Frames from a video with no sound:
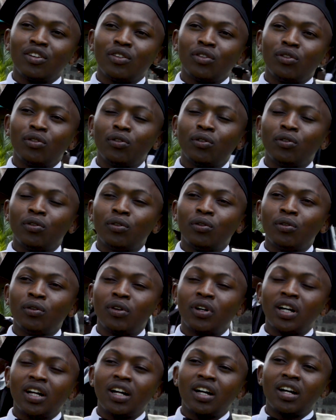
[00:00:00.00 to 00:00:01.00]

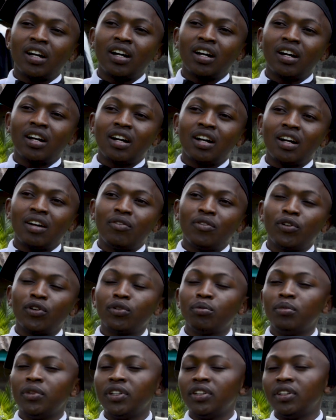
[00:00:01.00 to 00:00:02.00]
Though I've
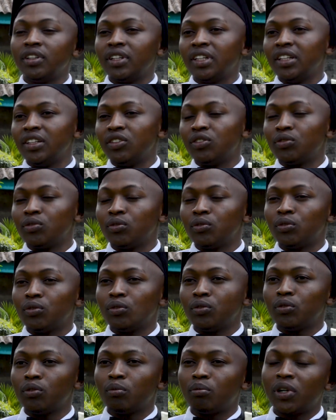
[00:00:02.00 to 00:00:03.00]
not been
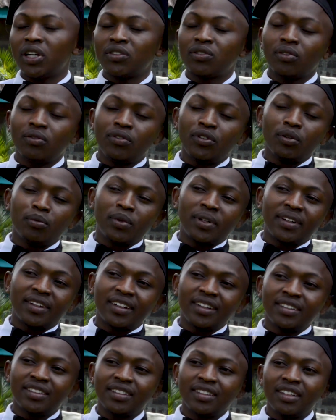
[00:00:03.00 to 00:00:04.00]
into much of human
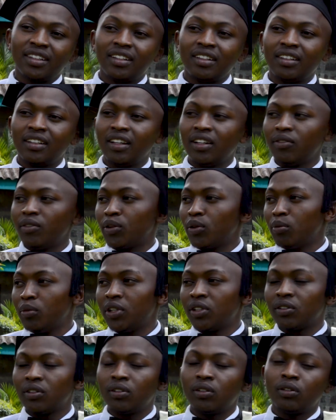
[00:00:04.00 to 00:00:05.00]
rights and
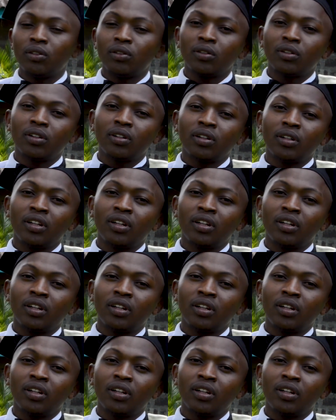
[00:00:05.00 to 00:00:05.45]
environmental law,